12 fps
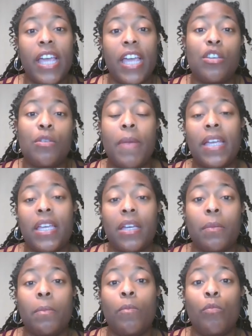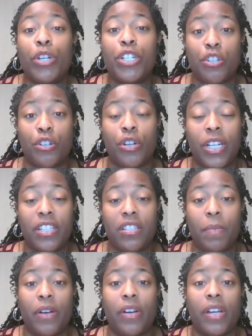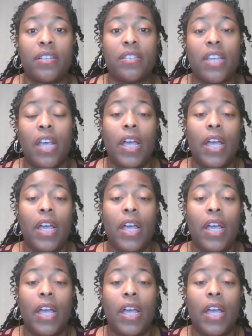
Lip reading: Can you make it richer experience?